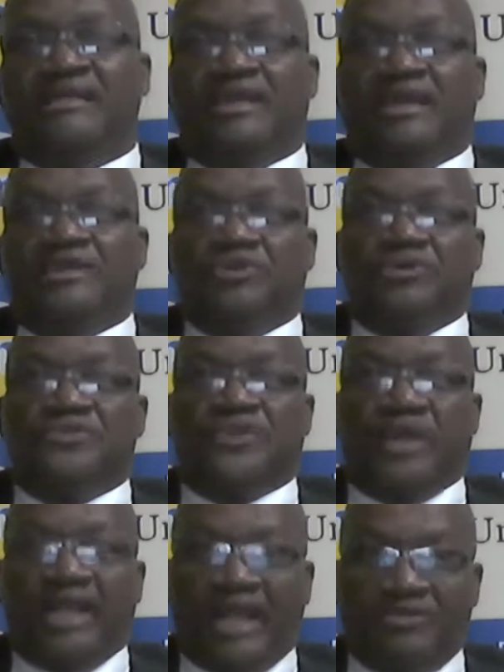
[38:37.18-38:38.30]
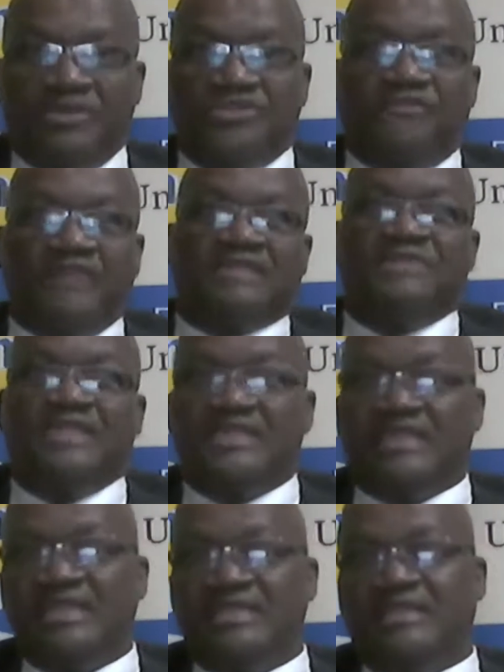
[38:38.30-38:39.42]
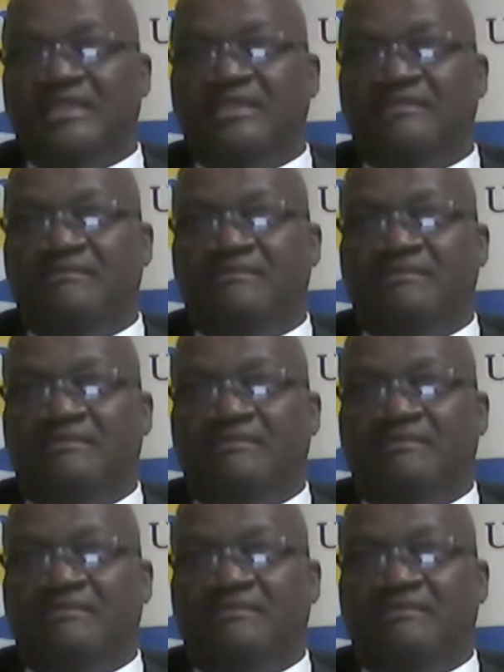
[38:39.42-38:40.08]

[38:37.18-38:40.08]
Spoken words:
and also a language of administration,